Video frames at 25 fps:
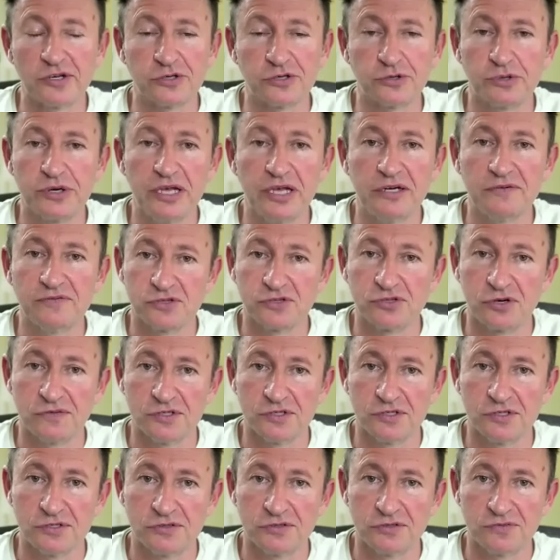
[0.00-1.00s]
creative
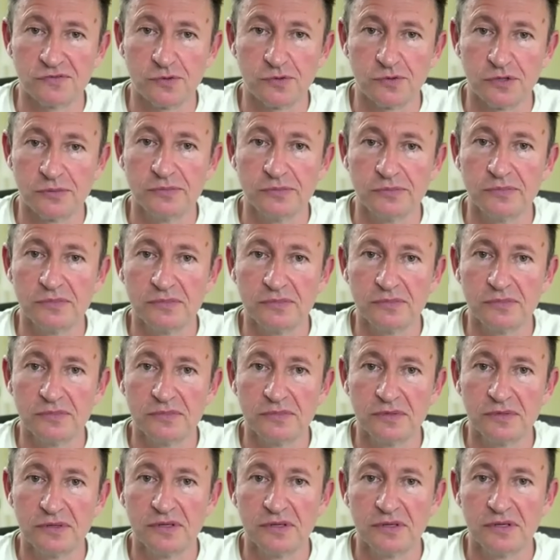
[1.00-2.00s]
services for them.
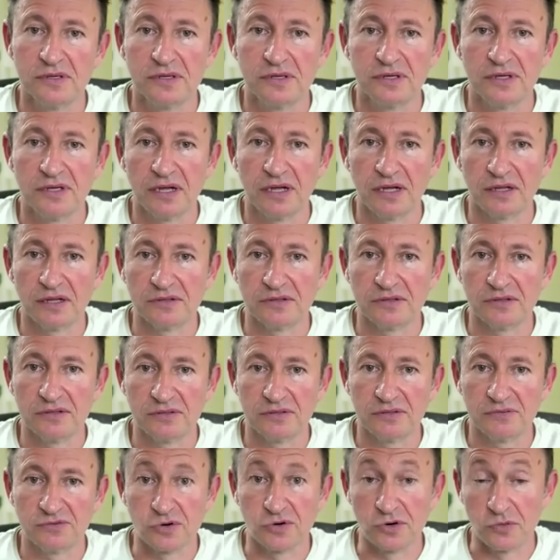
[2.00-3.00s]
And
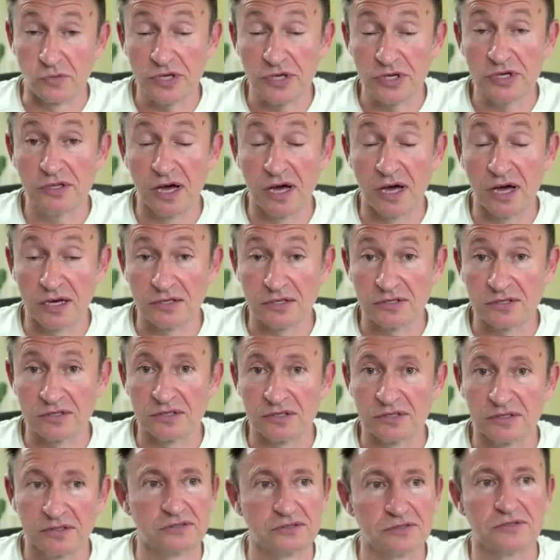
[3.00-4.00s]
sort of realizing,
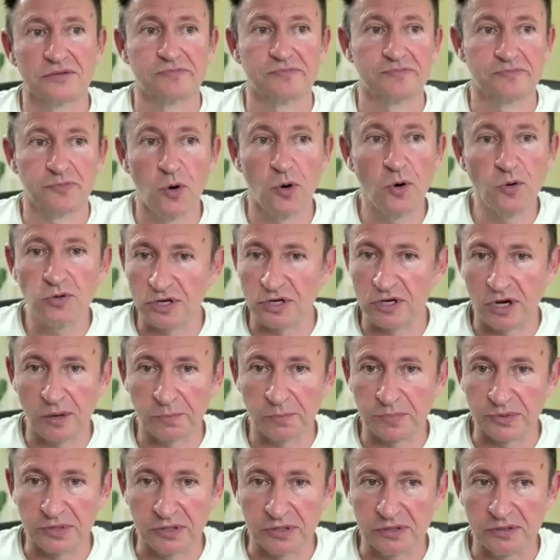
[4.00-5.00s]
it's an old
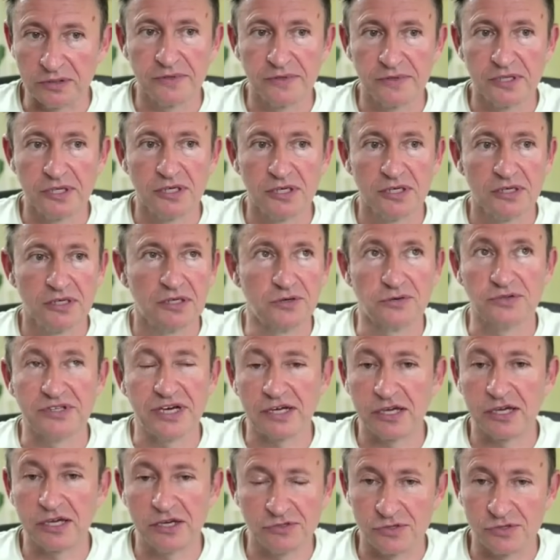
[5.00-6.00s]
company,
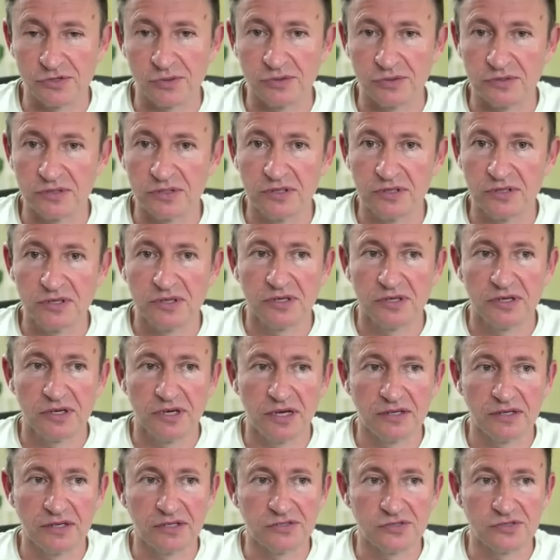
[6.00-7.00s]
decades old,
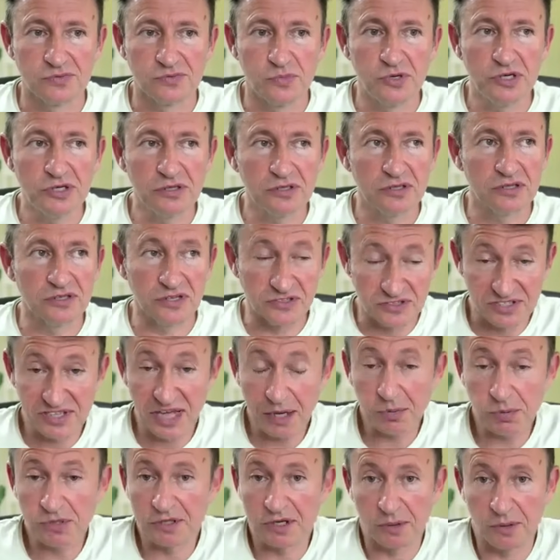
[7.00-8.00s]
and is real in a
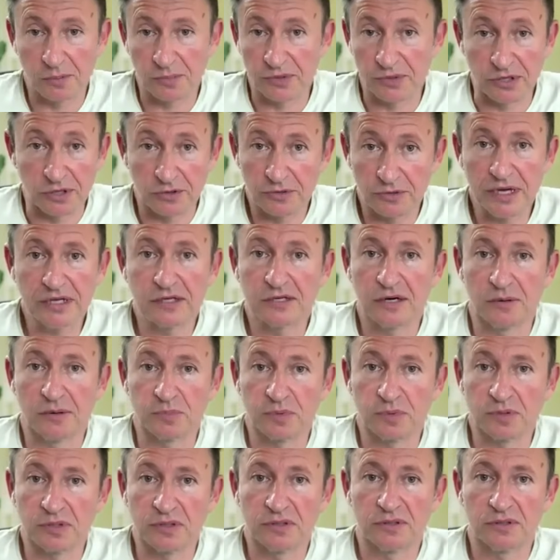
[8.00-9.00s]
stable company, a great
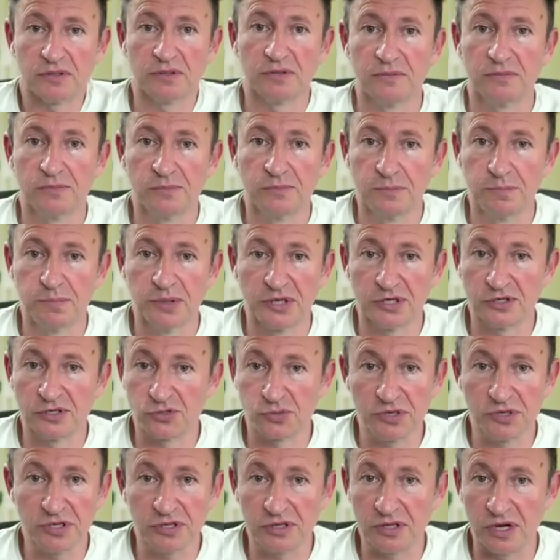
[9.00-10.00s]
company, but is
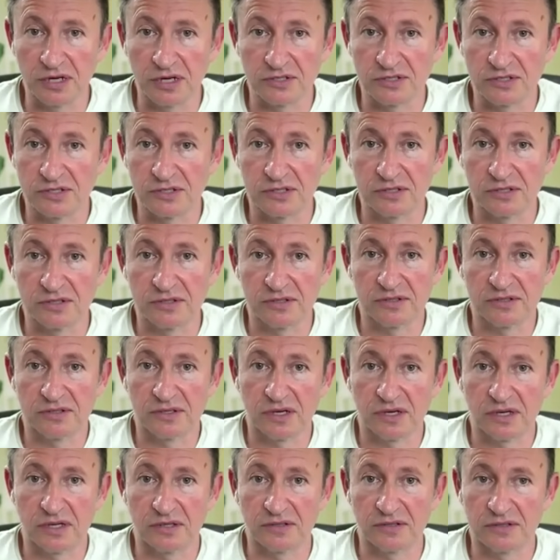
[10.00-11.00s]
realizing
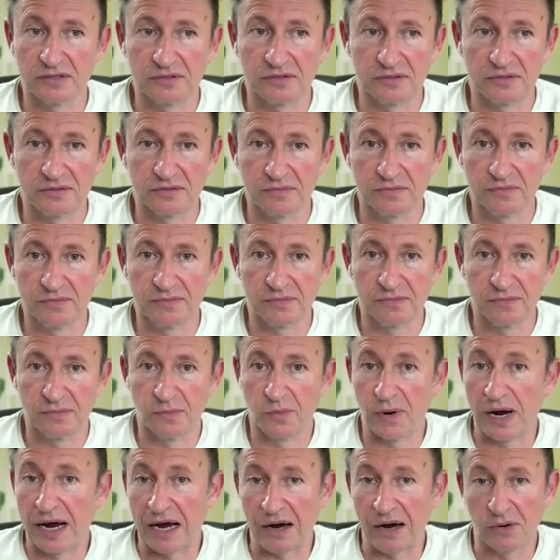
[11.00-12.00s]
that,
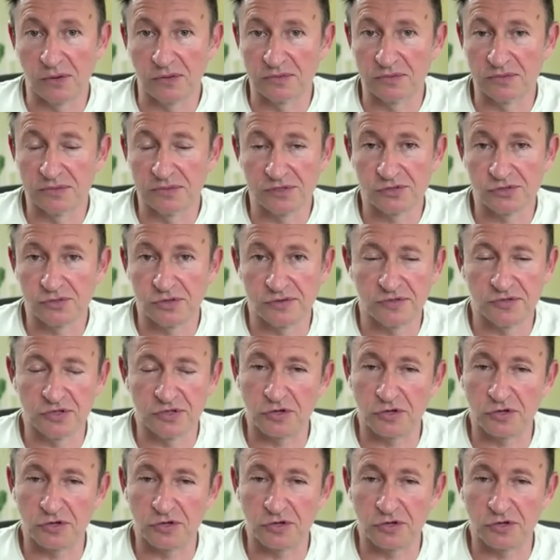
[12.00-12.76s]
wow, we're sort of in the